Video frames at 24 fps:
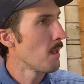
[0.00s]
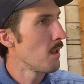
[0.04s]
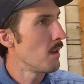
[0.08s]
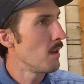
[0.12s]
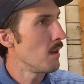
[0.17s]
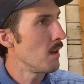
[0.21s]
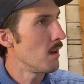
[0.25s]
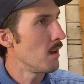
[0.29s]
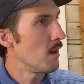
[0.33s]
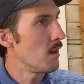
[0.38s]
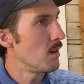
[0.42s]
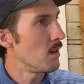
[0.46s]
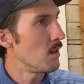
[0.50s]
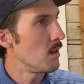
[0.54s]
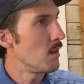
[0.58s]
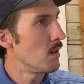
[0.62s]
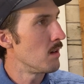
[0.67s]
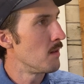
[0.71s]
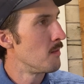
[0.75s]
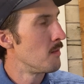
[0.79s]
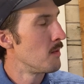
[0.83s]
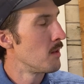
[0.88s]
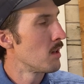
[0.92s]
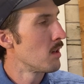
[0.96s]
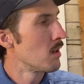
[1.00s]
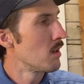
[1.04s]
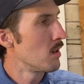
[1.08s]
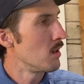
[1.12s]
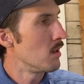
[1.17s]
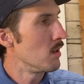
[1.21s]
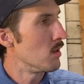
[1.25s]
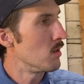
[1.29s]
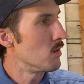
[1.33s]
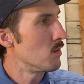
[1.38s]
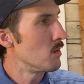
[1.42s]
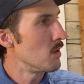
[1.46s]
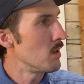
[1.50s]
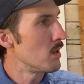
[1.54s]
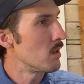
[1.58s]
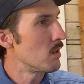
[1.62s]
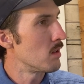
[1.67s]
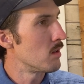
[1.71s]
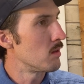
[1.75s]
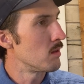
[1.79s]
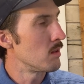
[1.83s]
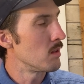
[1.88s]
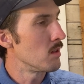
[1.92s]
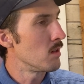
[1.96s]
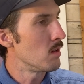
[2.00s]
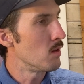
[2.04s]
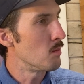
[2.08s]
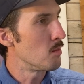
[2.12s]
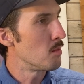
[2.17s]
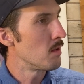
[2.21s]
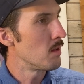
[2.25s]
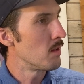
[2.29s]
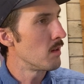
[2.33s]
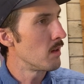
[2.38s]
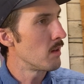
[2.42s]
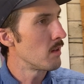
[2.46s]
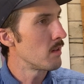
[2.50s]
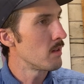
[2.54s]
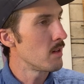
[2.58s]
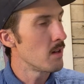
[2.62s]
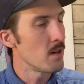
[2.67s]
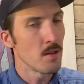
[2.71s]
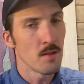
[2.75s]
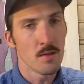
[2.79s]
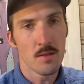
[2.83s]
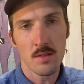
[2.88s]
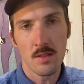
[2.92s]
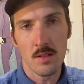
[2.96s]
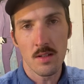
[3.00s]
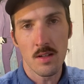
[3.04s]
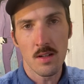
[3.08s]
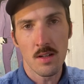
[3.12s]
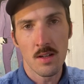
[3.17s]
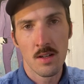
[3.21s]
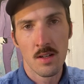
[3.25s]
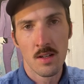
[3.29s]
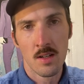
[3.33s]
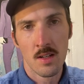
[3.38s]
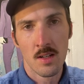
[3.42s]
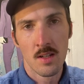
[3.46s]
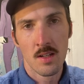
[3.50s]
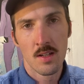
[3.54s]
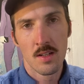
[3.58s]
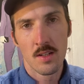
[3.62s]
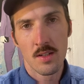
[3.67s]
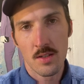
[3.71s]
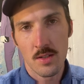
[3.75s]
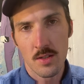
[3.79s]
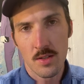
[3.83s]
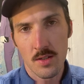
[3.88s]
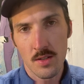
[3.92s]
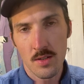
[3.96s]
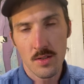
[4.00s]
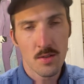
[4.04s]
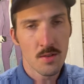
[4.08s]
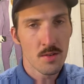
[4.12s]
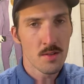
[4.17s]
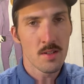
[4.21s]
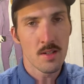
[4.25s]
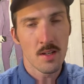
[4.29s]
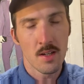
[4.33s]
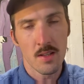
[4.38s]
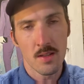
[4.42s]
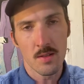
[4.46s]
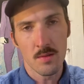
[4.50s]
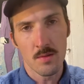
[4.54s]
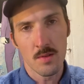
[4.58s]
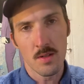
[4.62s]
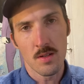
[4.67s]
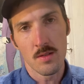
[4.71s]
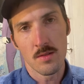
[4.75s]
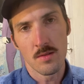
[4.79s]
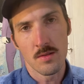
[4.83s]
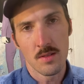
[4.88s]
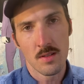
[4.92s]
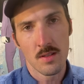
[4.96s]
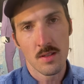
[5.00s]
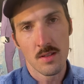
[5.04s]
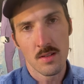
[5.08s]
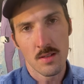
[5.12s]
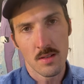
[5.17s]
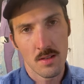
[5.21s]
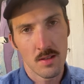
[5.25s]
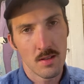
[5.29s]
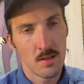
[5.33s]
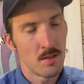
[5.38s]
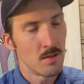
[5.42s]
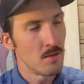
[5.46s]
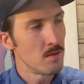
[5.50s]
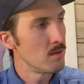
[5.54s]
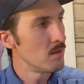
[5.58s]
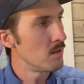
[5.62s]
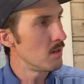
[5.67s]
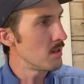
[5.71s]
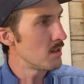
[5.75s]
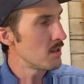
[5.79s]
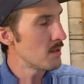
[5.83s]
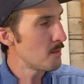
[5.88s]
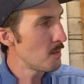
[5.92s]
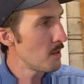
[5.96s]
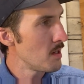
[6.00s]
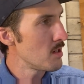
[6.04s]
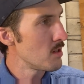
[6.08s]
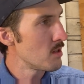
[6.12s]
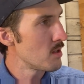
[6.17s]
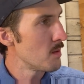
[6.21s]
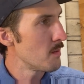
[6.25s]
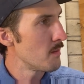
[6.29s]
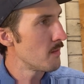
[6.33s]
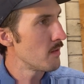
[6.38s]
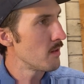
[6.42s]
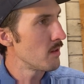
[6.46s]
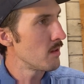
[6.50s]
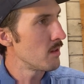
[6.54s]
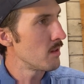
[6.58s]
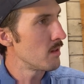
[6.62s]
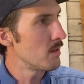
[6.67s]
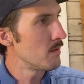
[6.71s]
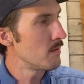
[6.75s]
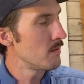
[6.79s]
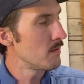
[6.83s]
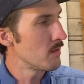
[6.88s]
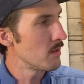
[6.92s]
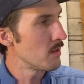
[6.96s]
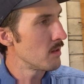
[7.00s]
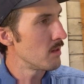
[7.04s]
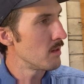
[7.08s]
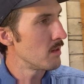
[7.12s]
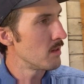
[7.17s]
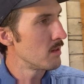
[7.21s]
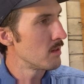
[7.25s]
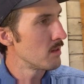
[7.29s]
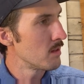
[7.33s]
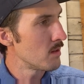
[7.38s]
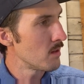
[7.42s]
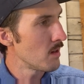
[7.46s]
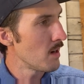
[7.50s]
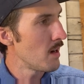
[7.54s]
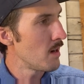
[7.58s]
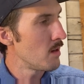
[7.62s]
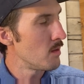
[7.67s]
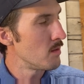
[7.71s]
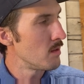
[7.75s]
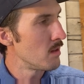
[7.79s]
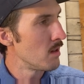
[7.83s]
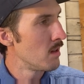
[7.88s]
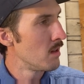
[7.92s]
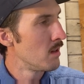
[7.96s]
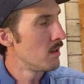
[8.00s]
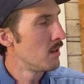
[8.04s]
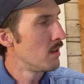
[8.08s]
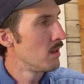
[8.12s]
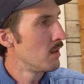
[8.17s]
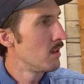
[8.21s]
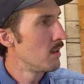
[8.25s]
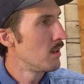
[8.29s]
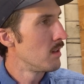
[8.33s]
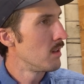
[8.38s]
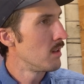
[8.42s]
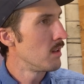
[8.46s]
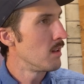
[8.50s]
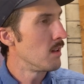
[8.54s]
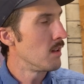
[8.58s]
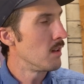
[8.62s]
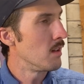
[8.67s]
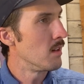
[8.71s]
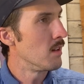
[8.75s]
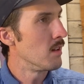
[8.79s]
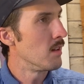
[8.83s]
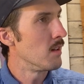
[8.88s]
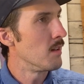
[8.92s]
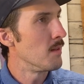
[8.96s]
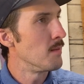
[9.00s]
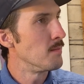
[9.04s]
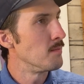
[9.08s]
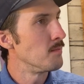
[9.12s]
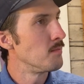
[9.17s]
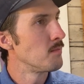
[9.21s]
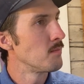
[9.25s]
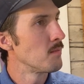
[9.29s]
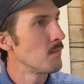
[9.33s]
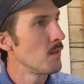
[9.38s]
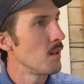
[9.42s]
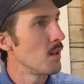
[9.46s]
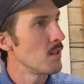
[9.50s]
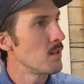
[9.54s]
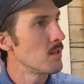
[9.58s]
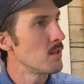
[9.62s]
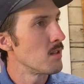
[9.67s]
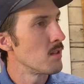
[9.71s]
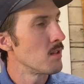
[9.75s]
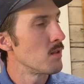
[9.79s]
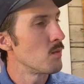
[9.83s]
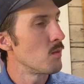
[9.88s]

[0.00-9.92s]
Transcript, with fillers: and uh, you know we can only hope another aerostar cruising on the roads, you know, a spaceship for the for the ground, and um, that's just